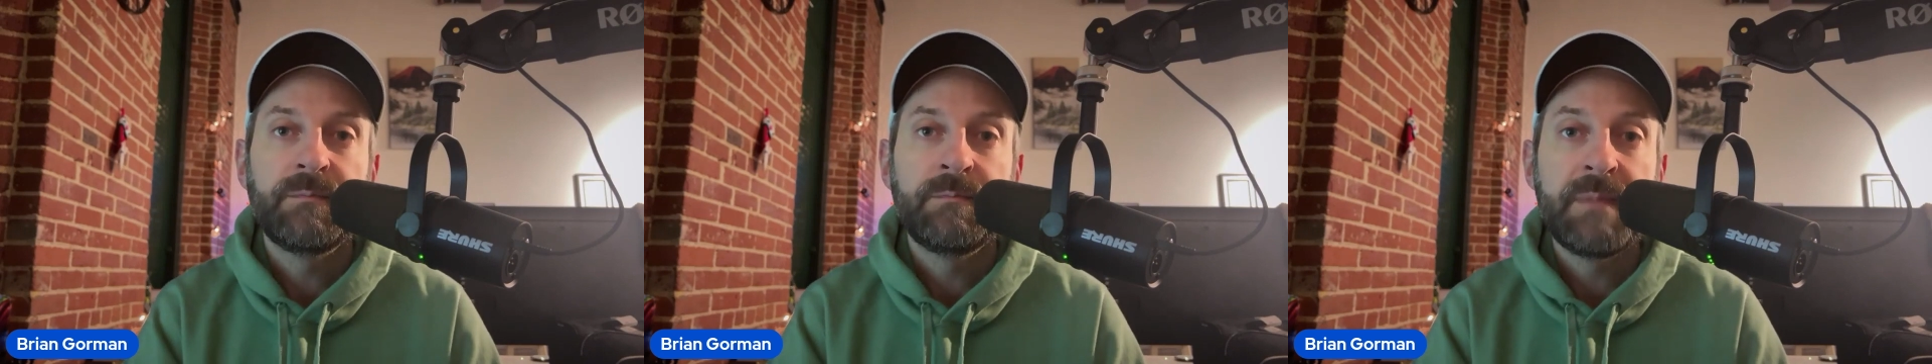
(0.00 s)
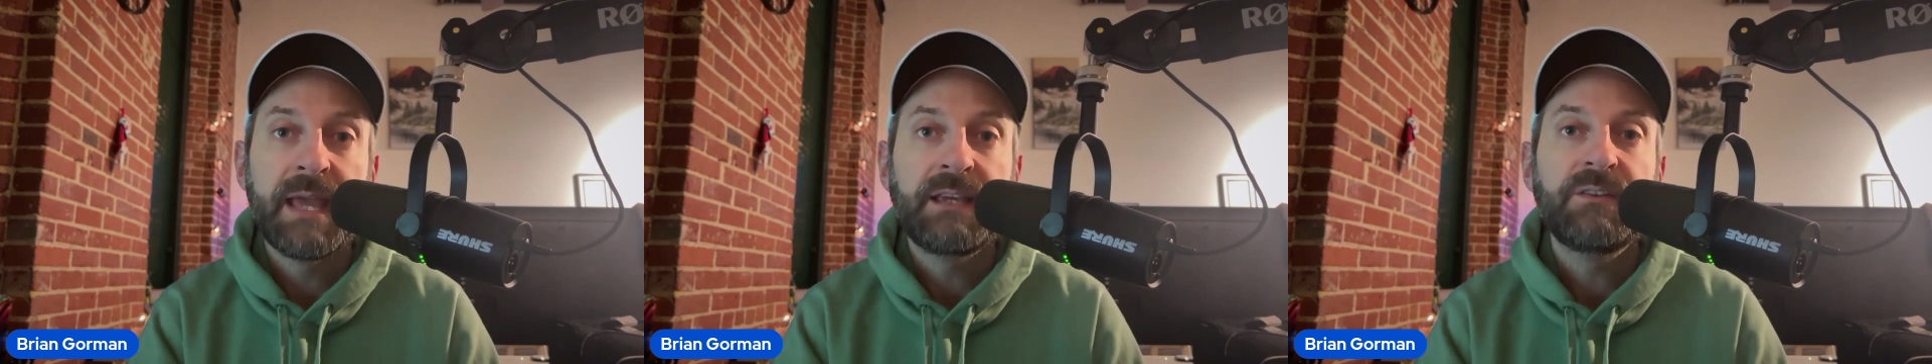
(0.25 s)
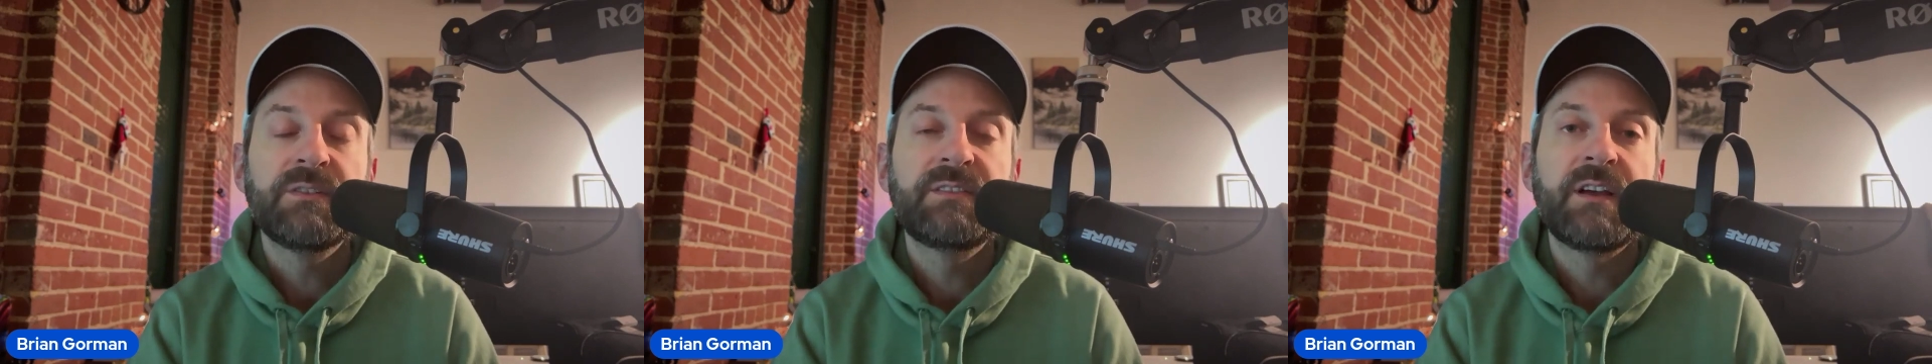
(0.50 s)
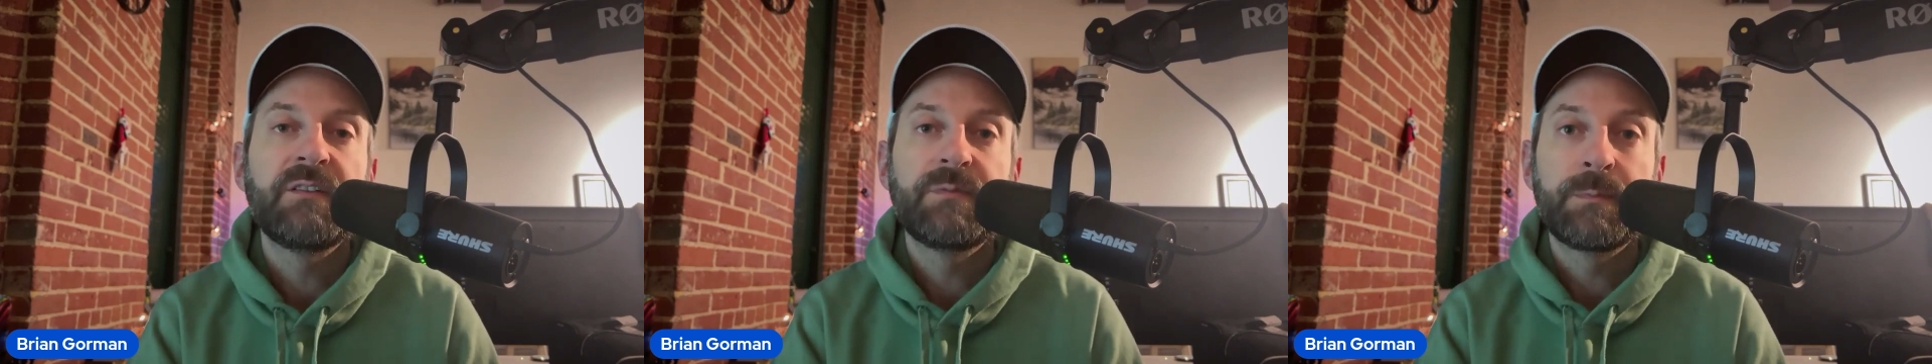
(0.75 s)
make
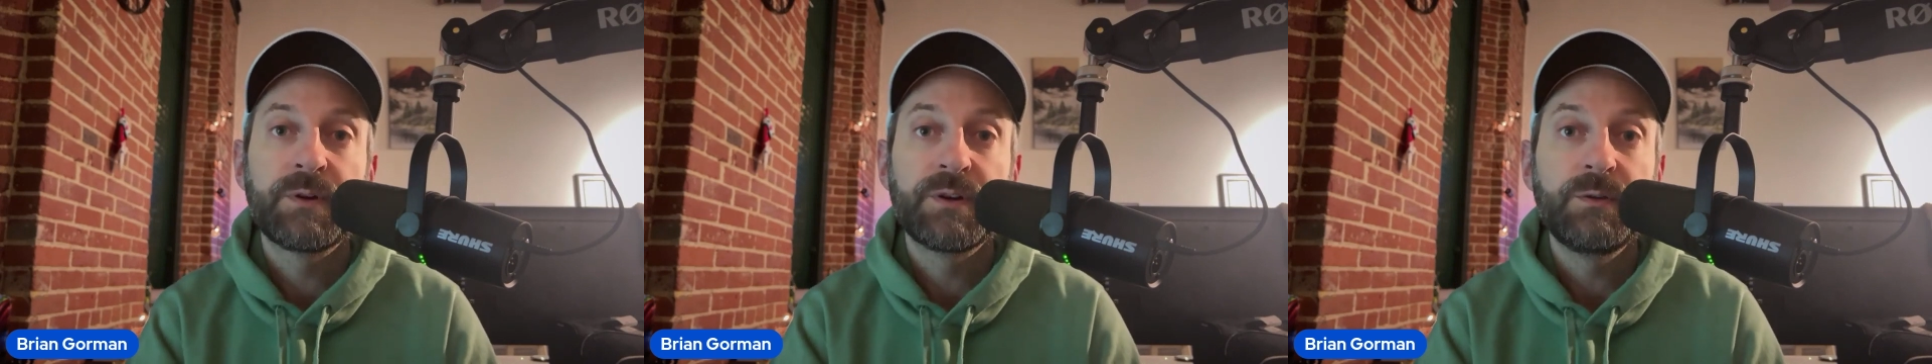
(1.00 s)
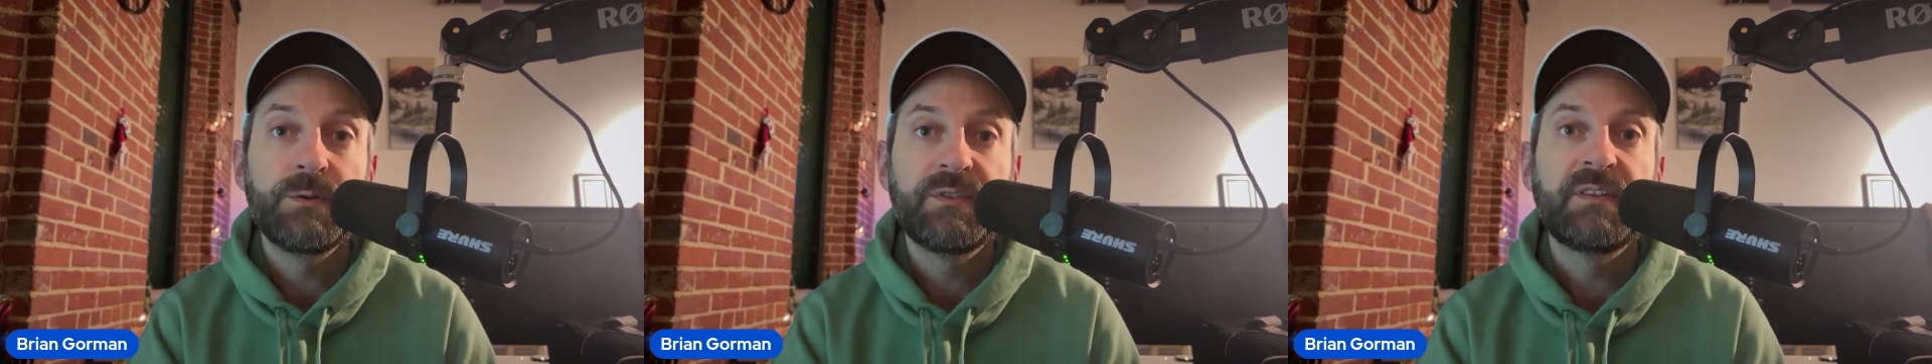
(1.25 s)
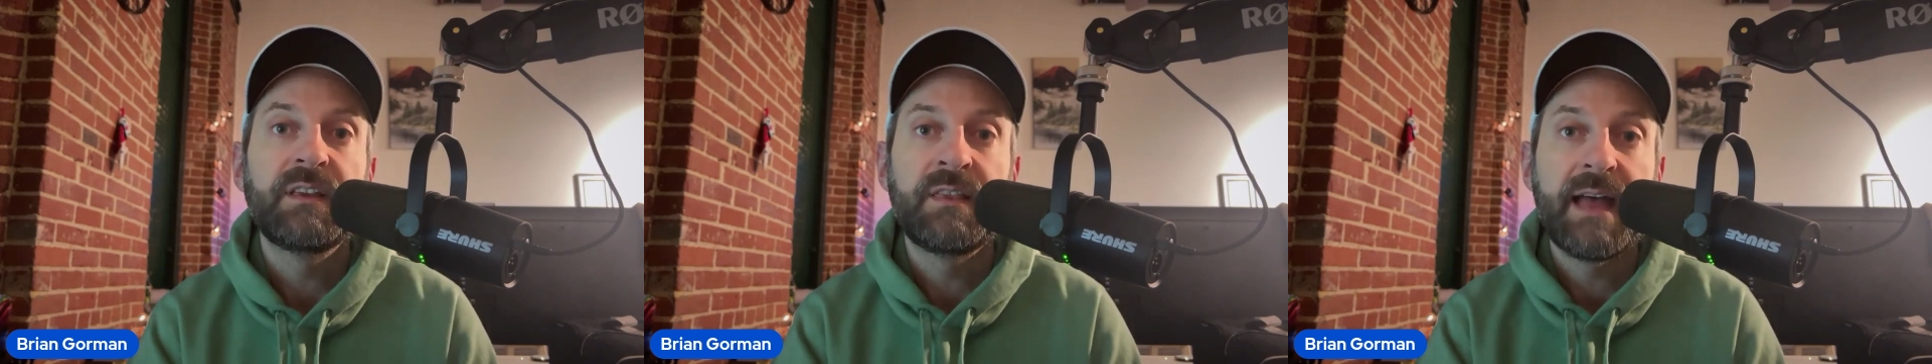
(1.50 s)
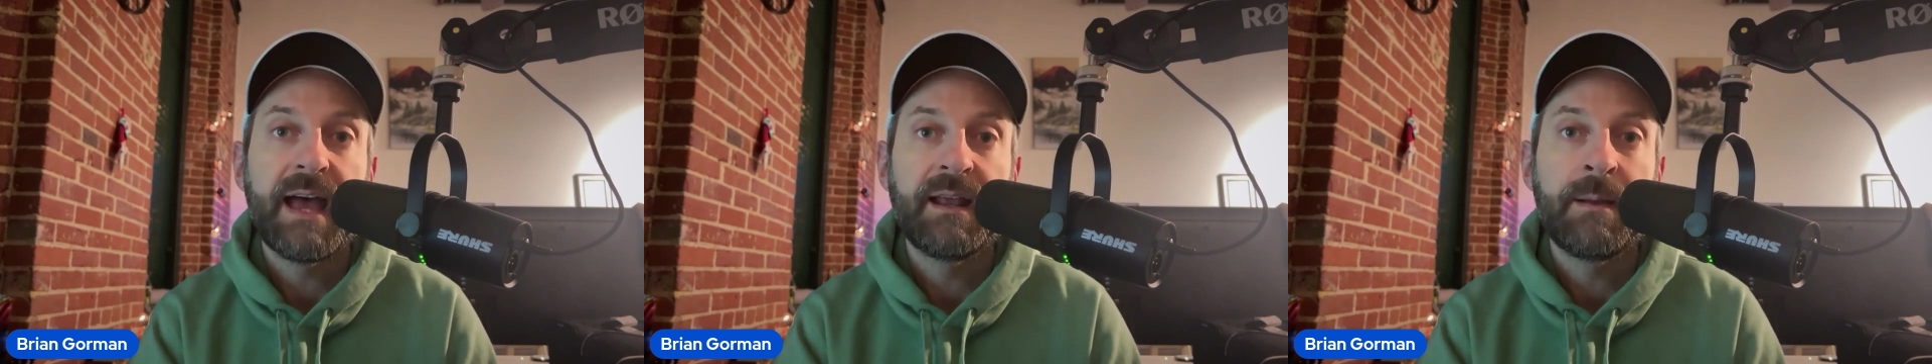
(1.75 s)
yourself produce
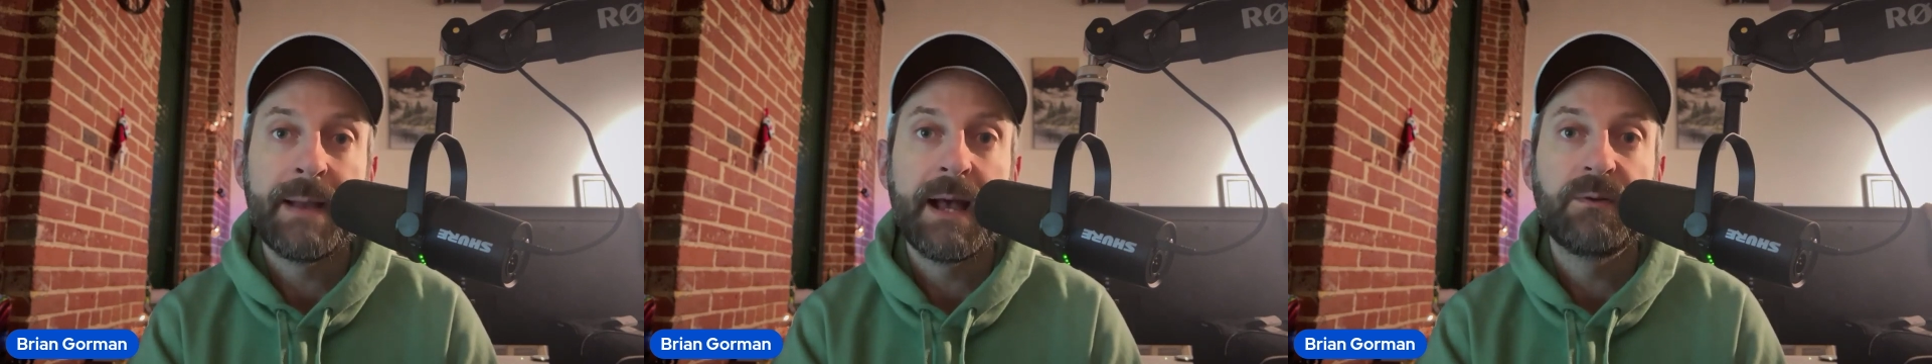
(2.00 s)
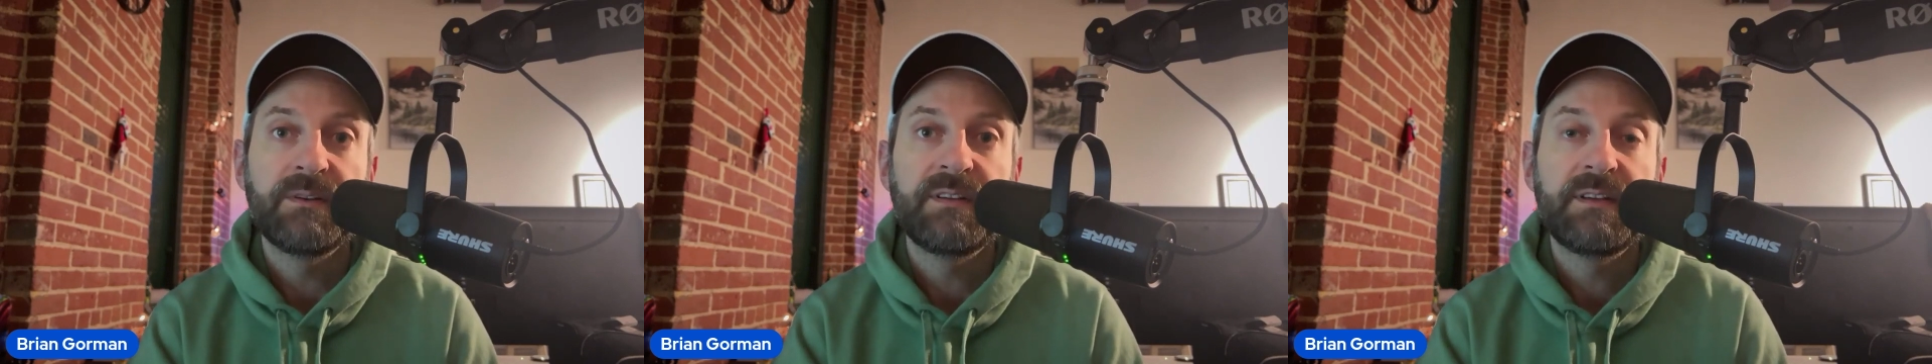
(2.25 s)
that amount.